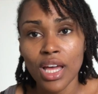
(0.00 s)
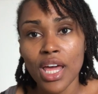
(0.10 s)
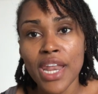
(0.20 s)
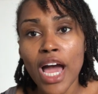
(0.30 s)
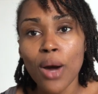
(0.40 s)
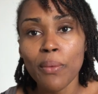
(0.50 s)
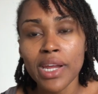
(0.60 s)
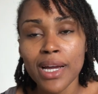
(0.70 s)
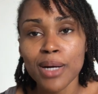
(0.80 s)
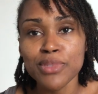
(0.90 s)
Now when it
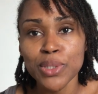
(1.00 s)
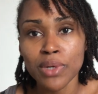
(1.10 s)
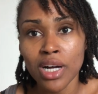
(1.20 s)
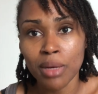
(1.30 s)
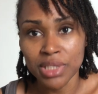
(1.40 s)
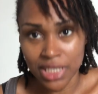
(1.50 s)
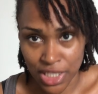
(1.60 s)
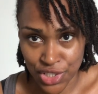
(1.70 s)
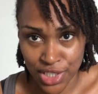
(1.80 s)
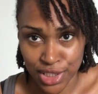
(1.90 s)
comes to
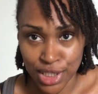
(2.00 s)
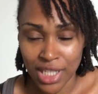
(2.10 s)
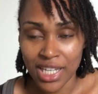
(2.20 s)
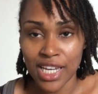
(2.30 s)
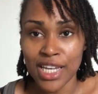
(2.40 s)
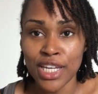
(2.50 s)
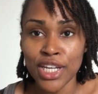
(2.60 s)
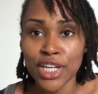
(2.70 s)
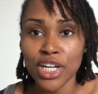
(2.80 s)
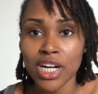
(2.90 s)
accommodation,
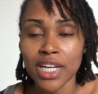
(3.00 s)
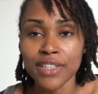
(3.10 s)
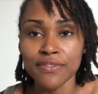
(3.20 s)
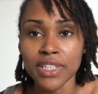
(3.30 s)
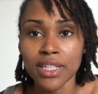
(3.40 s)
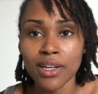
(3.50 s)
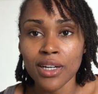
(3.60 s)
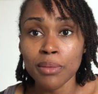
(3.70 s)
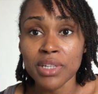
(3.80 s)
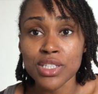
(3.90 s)
Here in
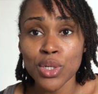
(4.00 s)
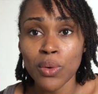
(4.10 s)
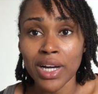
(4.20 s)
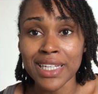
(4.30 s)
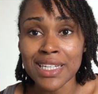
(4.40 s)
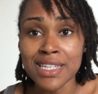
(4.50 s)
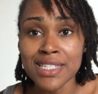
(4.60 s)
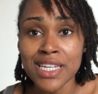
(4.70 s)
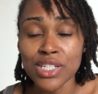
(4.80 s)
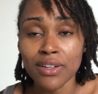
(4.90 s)
Vietnam, it's quite easy
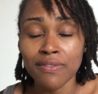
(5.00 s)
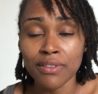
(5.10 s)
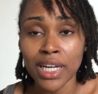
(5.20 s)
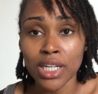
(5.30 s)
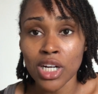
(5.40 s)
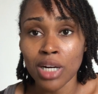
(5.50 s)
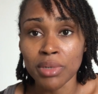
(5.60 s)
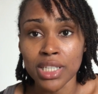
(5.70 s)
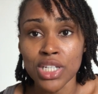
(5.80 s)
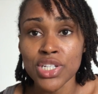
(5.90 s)
to find
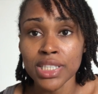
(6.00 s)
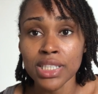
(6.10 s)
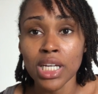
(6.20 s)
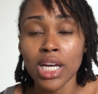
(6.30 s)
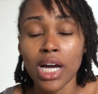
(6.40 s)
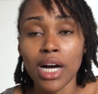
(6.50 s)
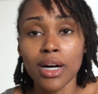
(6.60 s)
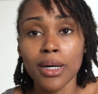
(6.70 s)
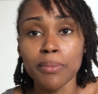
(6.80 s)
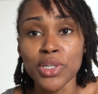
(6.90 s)
accommodation.
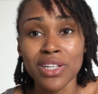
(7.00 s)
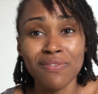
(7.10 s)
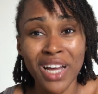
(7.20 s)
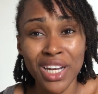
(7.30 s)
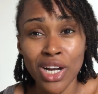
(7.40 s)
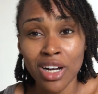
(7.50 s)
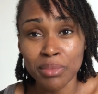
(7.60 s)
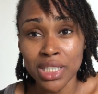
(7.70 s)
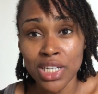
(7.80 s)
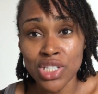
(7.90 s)
You can find
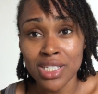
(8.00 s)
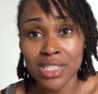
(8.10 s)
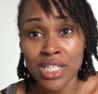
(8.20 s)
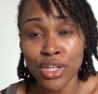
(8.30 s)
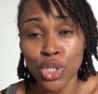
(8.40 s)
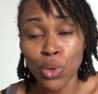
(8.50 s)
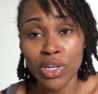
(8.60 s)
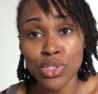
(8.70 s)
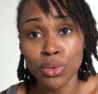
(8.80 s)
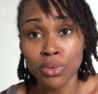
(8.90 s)
accommodation either going
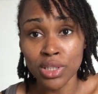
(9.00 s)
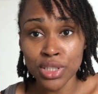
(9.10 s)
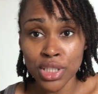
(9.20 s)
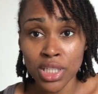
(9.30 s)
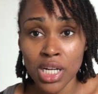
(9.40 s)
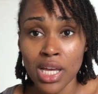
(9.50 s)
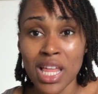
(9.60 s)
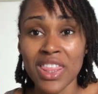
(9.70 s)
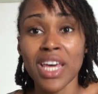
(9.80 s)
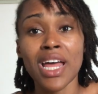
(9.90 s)
to a realtor
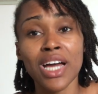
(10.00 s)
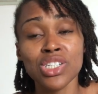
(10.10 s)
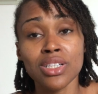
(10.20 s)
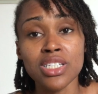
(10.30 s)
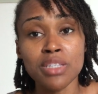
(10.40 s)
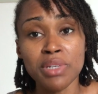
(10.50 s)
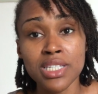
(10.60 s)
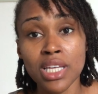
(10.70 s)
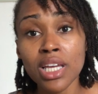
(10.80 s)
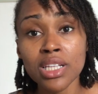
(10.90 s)
that actually speaks
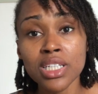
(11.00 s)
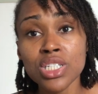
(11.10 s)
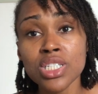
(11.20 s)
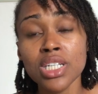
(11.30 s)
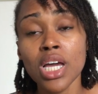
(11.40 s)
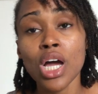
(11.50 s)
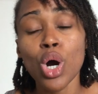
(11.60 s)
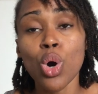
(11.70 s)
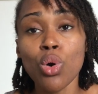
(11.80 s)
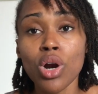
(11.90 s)
English,
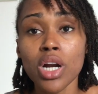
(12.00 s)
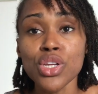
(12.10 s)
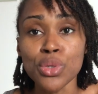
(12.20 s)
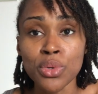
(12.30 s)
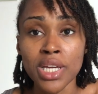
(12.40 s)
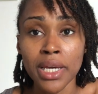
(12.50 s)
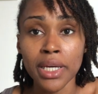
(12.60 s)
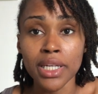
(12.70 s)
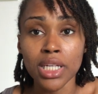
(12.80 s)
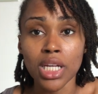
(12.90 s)
or you
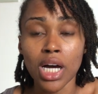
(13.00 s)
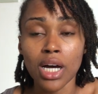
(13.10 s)
can